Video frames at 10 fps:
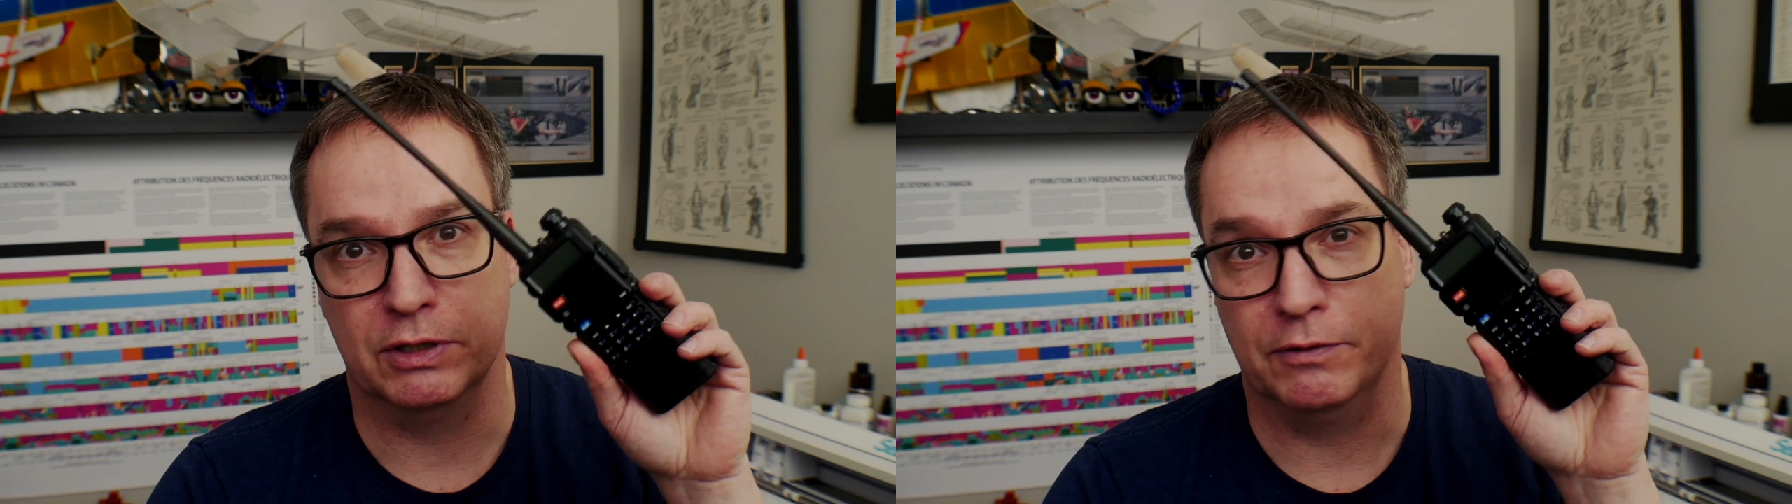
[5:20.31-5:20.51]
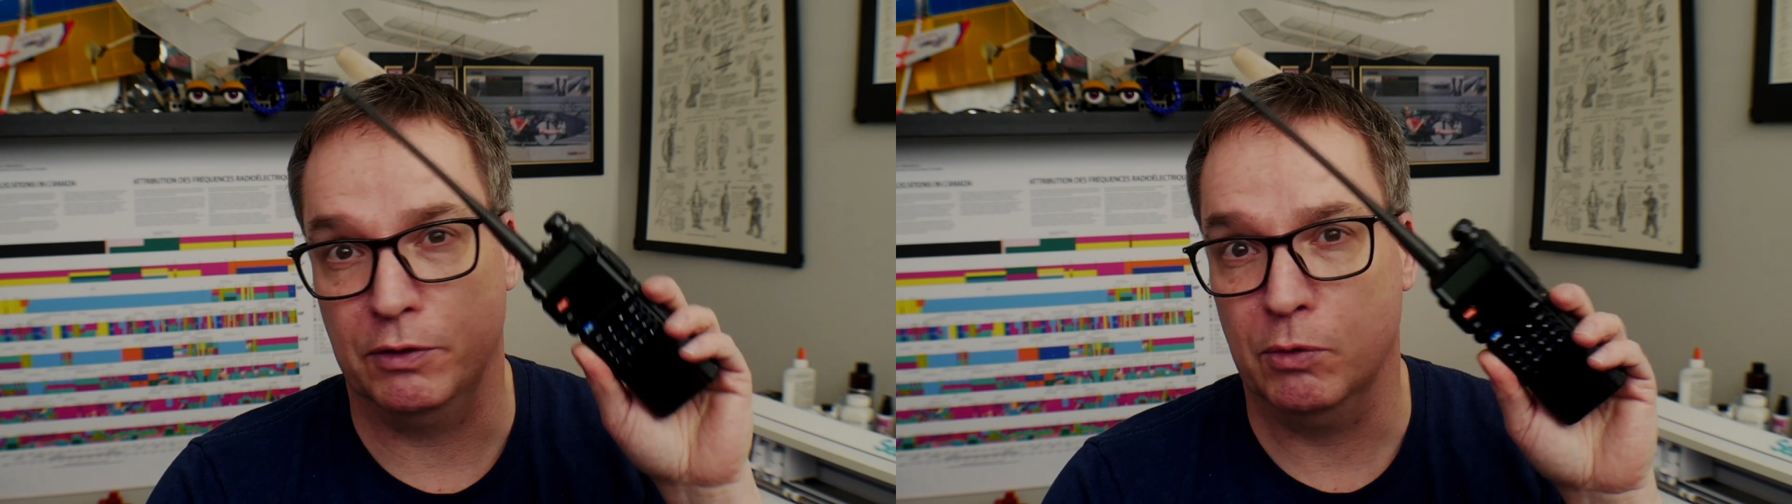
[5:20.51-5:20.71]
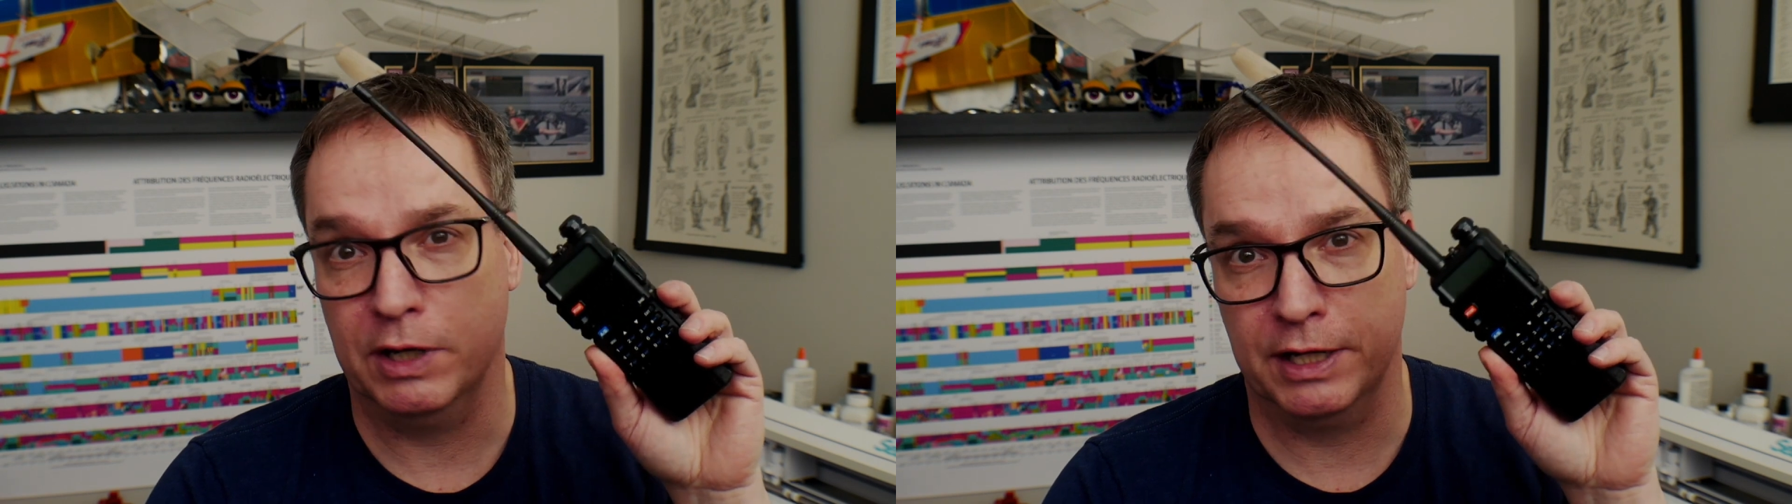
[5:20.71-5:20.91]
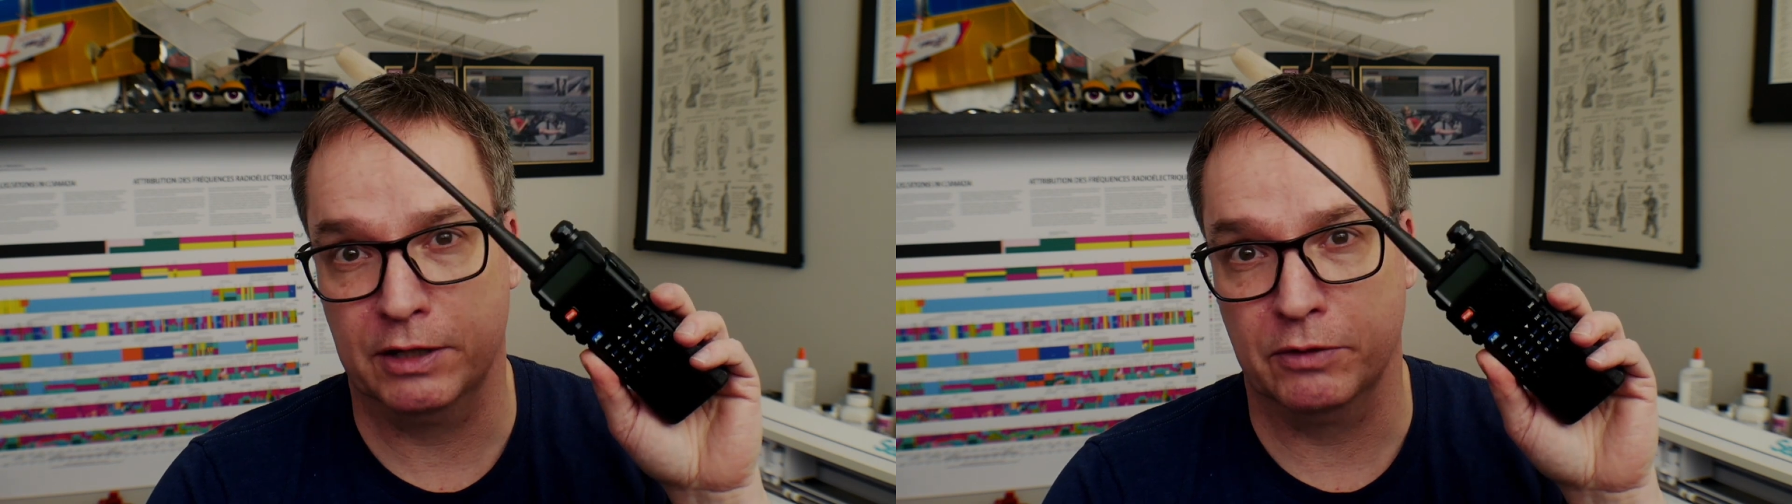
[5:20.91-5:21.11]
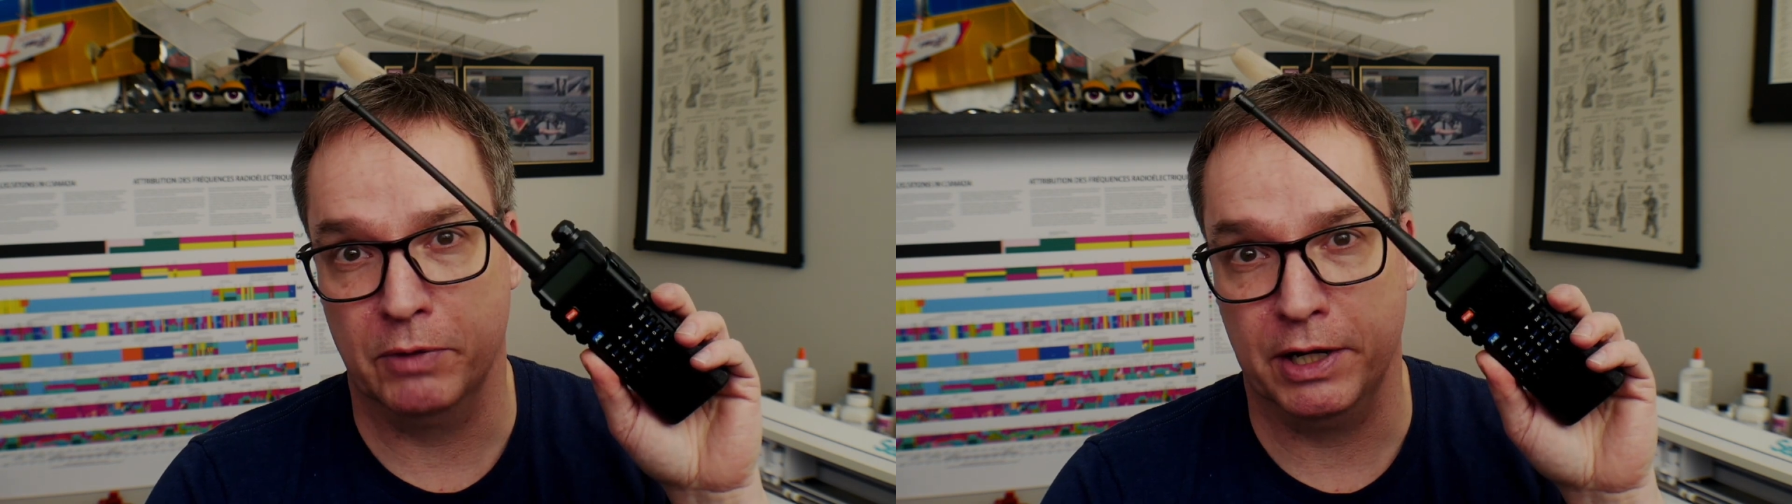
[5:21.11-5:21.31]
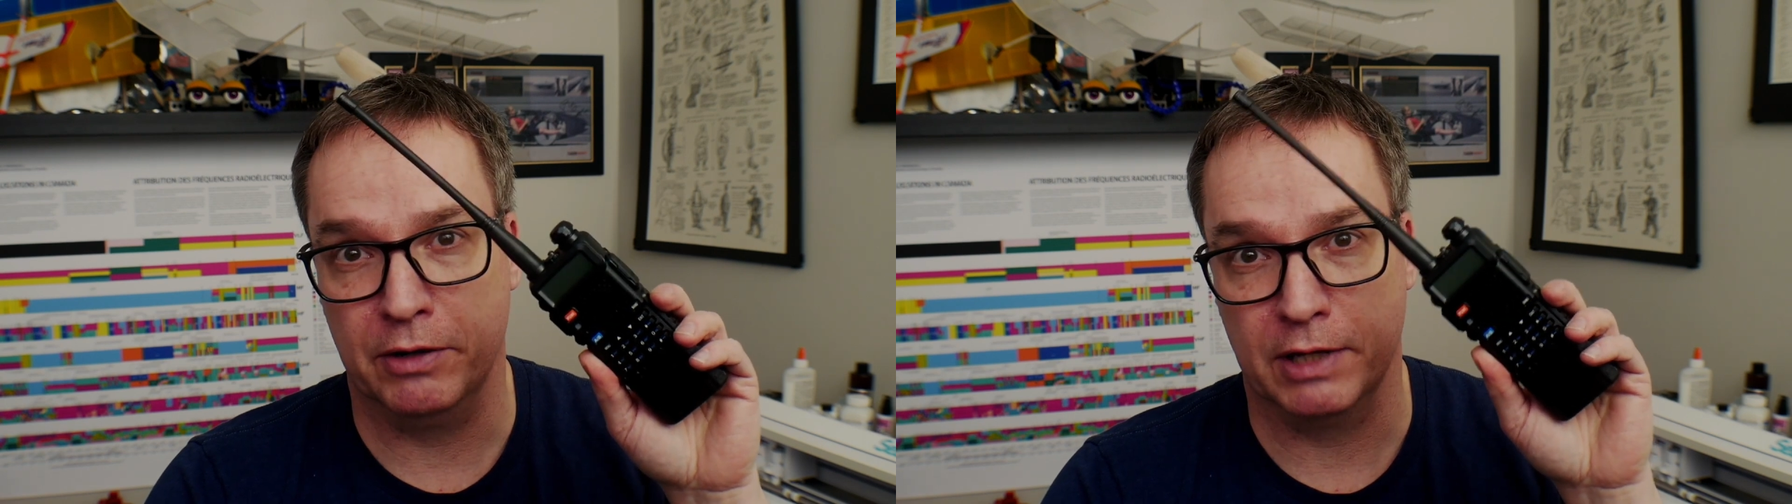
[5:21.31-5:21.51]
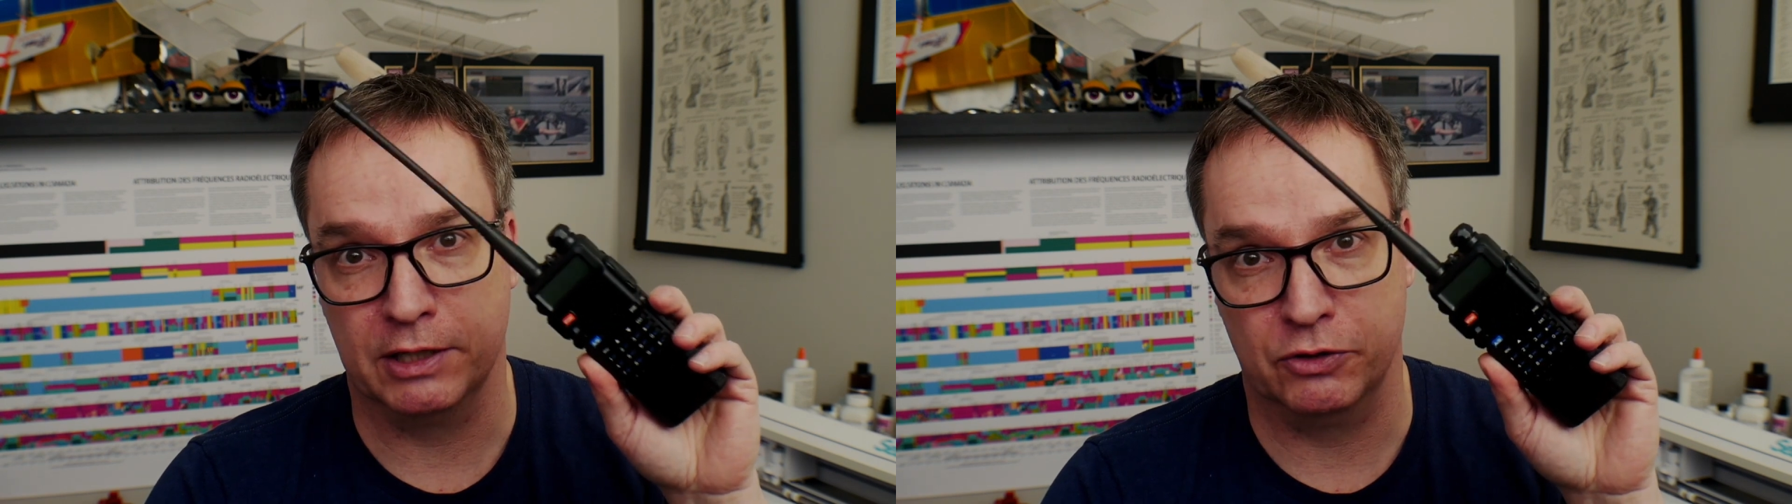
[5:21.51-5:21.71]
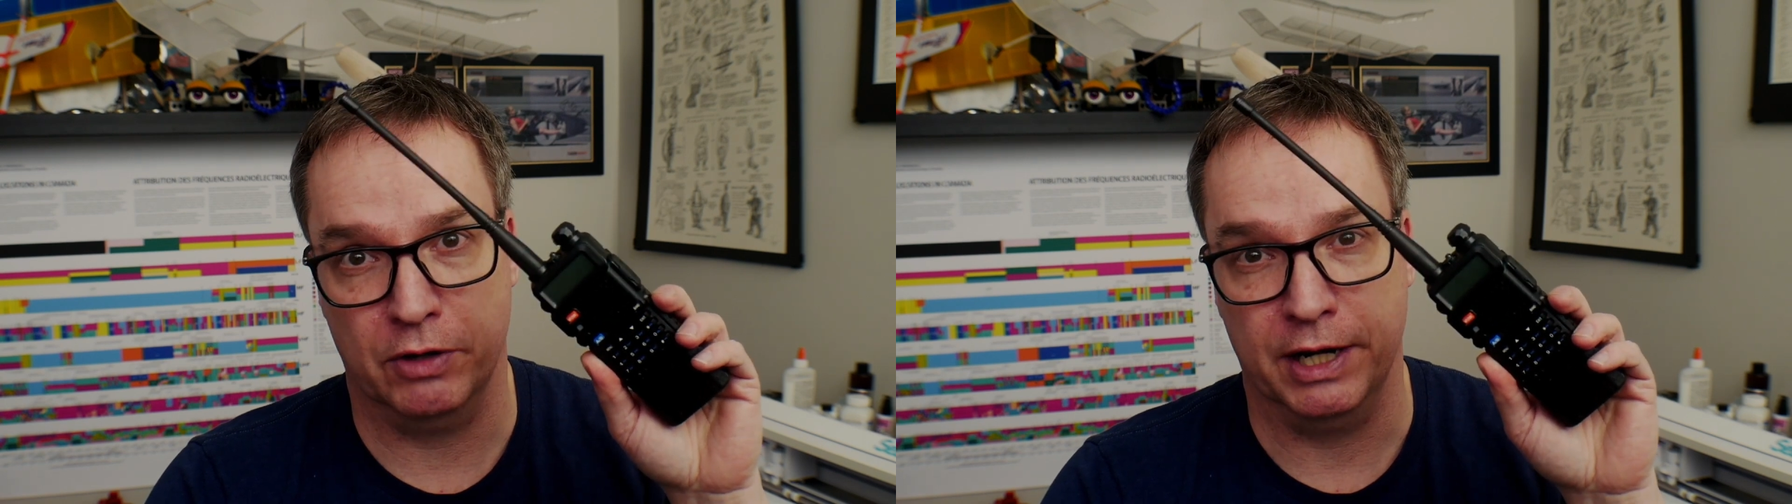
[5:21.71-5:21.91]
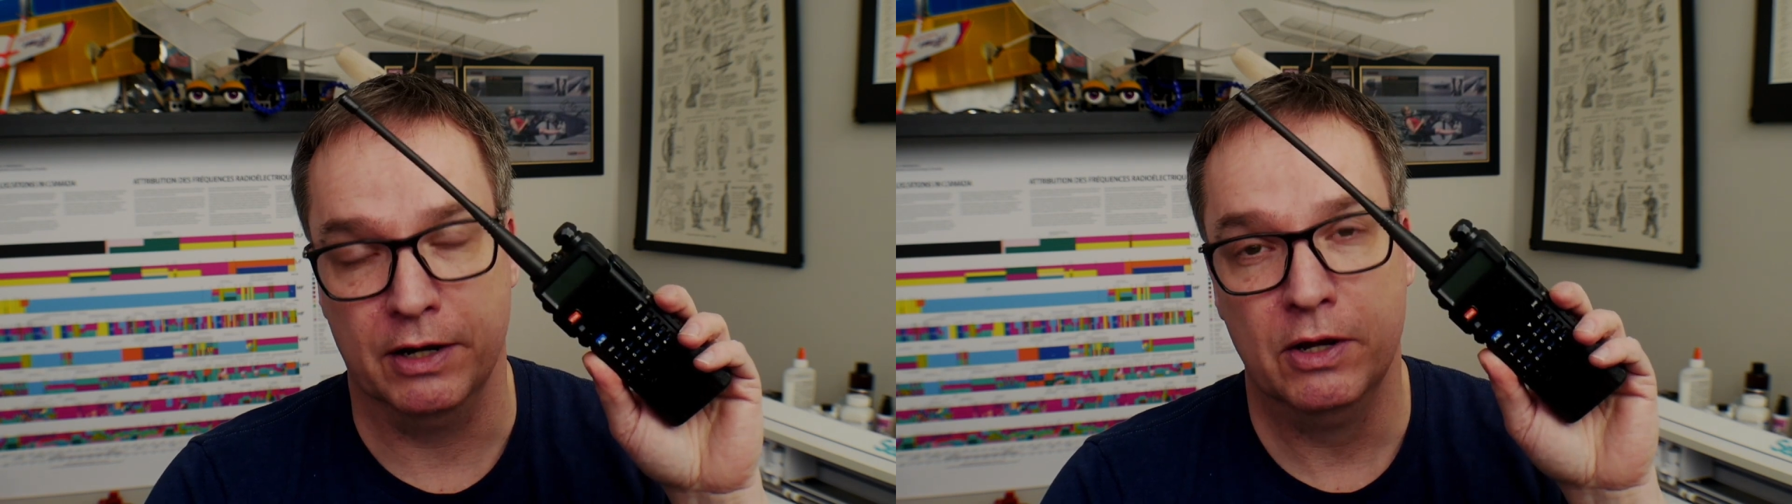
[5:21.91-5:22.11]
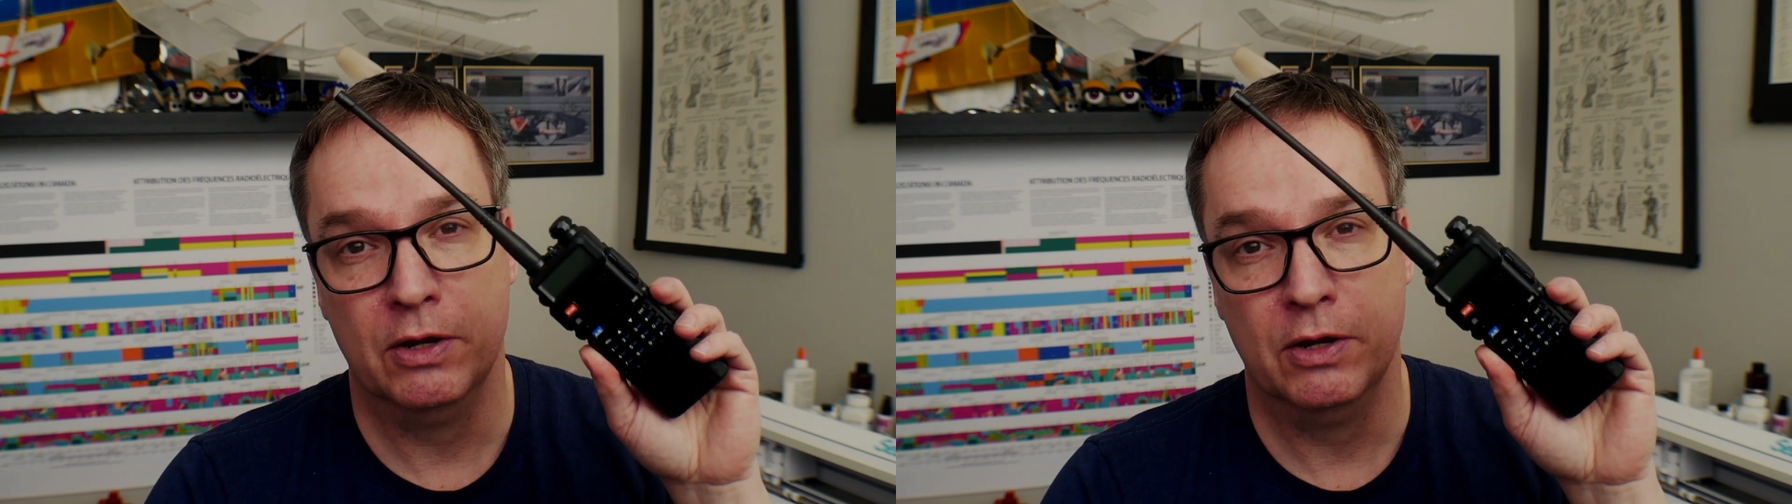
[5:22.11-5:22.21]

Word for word: If you want to get the radio, that's great.